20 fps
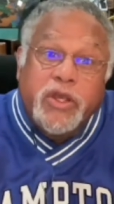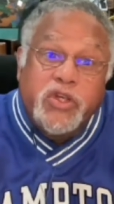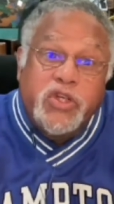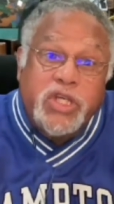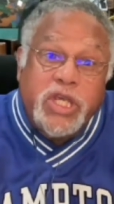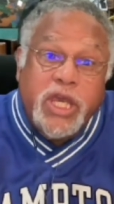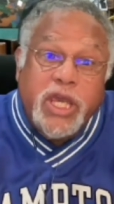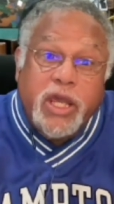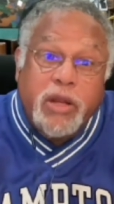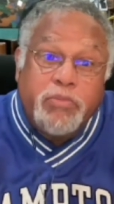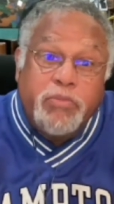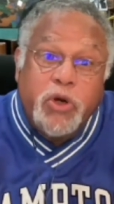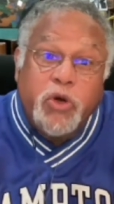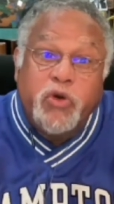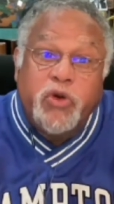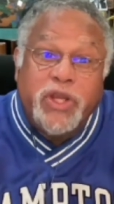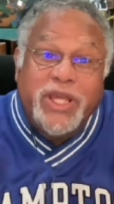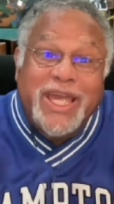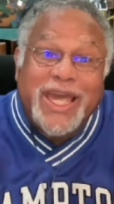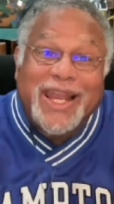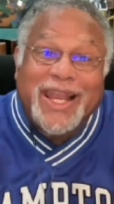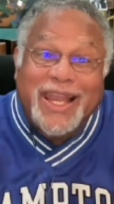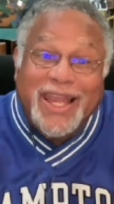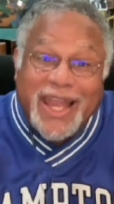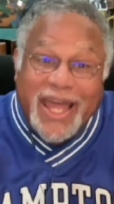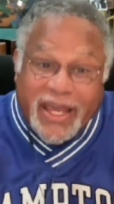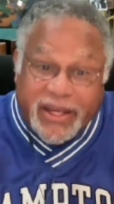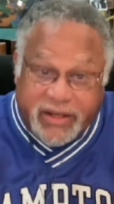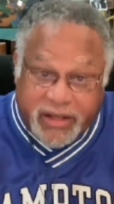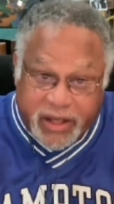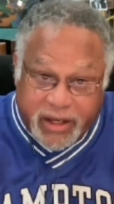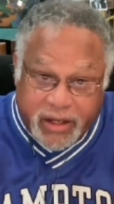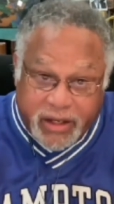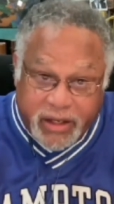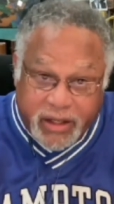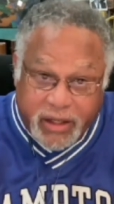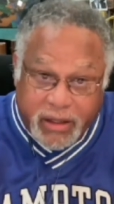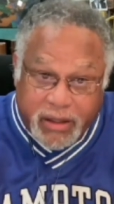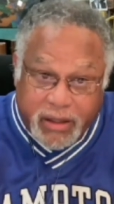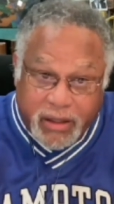Xi and Putin get elected,
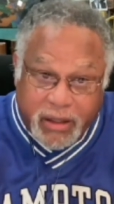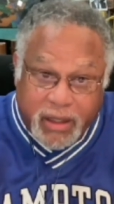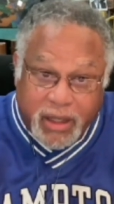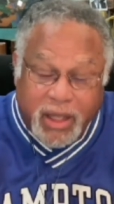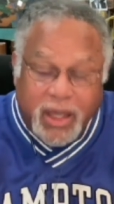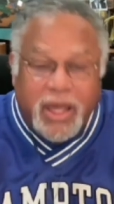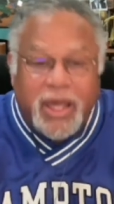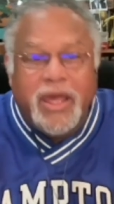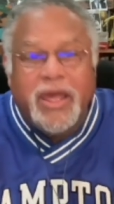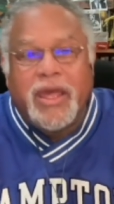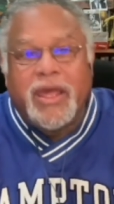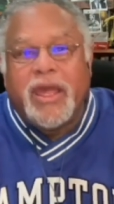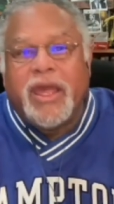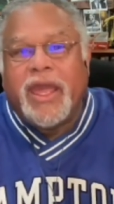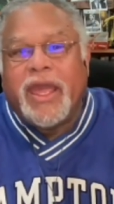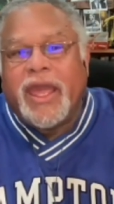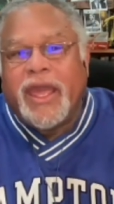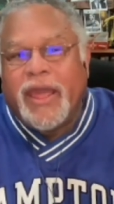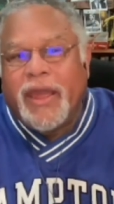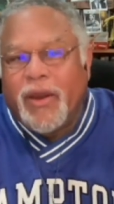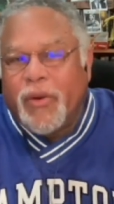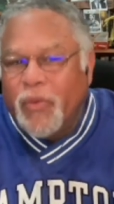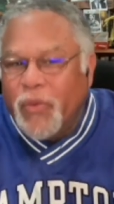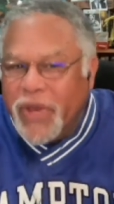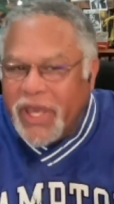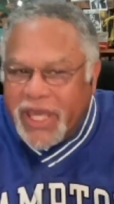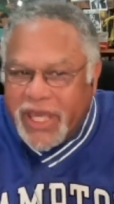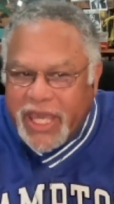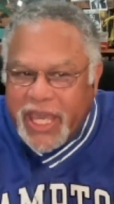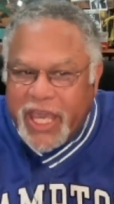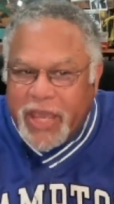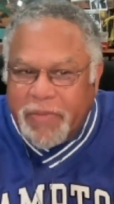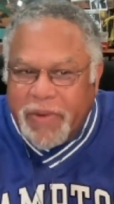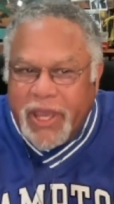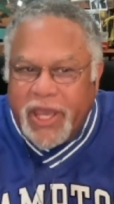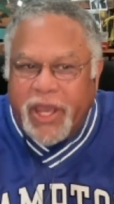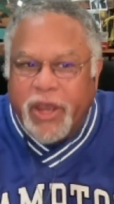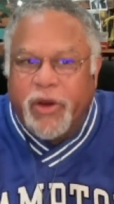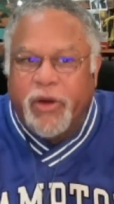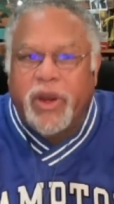we keep
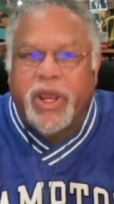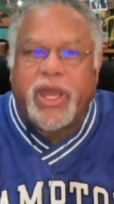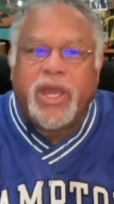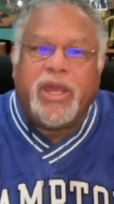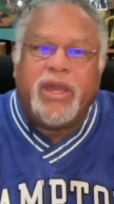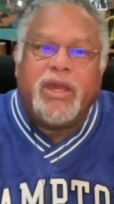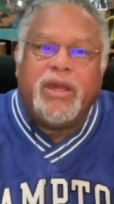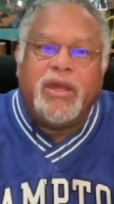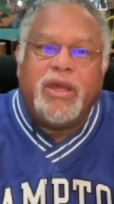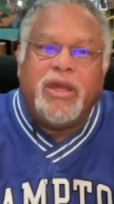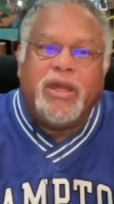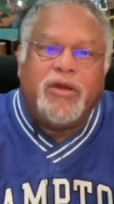hearing